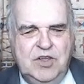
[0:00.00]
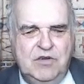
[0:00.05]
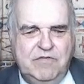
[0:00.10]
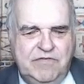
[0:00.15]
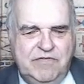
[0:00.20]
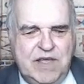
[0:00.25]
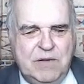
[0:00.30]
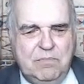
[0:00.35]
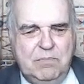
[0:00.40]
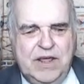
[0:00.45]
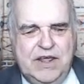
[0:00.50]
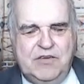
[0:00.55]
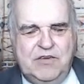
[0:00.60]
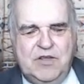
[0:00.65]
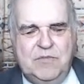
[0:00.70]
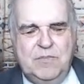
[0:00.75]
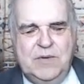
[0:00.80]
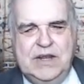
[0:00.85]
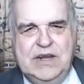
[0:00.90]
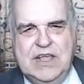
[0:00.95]
fair play to
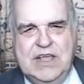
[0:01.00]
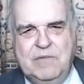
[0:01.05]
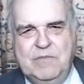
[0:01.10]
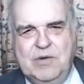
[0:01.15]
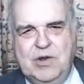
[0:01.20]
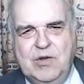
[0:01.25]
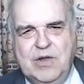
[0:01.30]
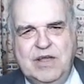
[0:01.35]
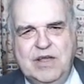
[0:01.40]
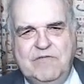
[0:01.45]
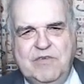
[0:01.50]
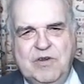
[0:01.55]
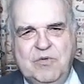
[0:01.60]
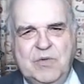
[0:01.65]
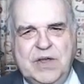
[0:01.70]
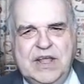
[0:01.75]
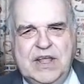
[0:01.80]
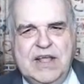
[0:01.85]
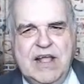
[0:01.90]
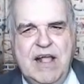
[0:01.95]
him. He'd come along every
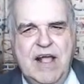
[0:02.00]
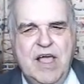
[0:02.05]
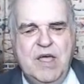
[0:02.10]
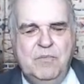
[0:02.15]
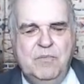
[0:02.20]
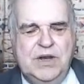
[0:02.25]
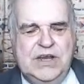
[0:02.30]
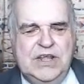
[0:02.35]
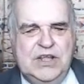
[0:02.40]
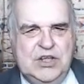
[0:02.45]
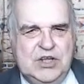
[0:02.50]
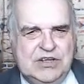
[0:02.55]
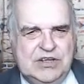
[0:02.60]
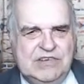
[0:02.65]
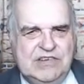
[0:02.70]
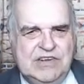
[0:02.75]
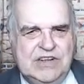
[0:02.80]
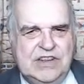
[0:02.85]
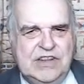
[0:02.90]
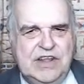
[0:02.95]
week, but he'd
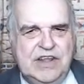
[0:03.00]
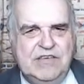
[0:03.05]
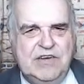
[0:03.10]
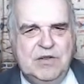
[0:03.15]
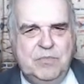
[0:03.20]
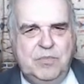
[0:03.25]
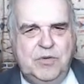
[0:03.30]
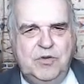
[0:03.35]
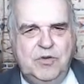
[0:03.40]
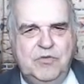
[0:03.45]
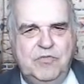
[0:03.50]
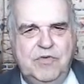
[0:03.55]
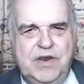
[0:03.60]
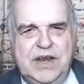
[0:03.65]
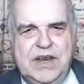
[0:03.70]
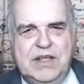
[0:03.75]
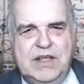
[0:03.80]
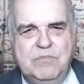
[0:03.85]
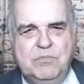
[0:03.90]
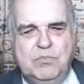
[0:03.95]
just sit there in a pew
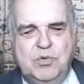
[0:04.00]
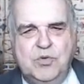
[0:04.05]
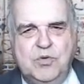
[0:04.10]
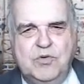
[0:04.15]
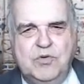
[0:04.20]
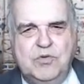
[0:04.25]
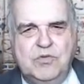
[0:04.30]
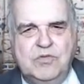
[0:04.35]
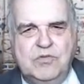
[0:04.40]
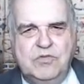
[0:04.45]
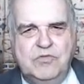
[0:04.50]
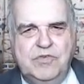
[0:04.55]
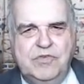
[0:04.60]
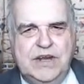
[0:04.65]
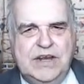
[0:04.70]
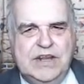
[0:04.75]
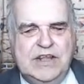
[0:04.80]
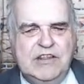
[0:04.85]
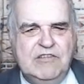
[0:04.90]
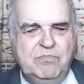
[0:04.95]
reading a book or
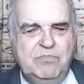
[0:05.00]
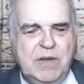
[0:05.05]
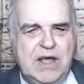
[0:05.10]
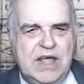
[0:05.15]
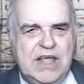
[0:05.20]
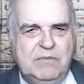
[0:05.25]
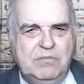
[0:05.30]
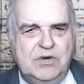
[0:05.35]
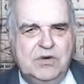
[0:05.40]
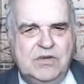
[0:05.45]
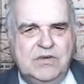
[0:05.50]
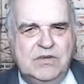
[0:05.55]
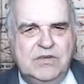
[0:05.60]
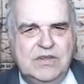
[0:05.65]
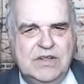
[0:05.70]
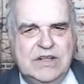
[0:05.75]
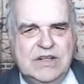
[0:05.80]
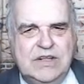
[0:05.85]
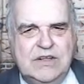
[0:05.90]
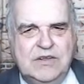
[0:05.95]
reading his Bible
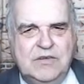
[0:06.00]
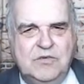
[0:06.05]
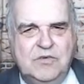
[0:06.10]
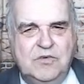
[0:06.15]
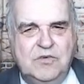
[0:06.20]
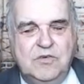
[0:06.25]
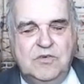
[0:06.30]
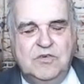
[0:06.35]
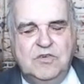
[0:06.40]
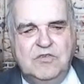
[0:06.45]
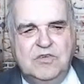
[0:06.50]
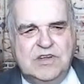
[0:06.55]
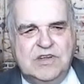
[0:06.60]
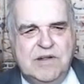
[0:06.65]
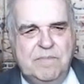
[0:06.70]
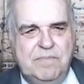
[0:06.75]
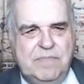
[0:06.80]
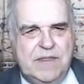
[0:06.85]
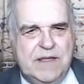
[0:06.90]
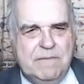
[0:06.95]
or
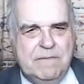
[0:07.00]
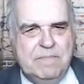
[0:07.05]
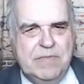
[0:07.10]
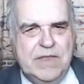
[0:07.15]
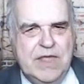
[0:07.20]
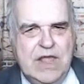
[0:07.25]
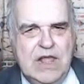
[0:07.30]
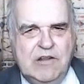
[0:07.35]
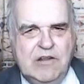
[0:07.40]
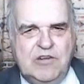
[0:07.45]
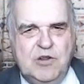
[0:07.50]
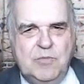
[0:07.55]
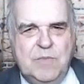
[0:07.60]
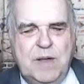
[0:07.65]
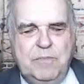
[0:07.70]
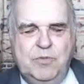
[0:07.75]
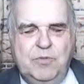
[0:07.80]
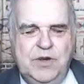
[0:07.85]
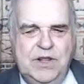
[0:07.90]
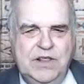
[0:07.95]
something. So
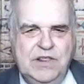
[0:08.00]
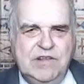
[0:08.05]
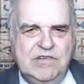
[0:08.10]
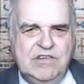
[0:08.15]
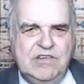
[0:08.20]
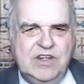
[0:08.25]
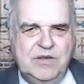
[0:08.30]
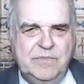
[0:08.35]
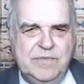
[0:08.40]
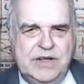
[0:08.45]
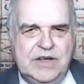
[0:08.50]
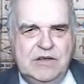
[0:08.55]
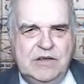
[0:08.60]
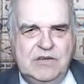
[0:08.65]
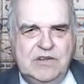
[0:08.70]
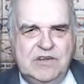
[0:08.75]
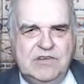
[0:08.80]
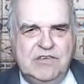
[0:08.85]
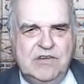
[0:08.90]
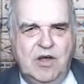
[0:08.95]
by putting the sermon
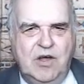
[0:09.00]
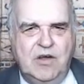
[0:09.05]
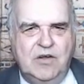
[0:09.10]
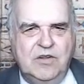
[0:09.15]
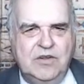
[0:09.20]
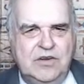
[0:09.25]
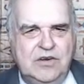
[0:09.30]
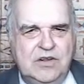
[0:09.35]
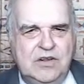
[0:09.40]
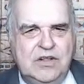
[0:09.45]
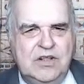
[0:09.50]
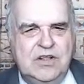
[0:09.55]
notes on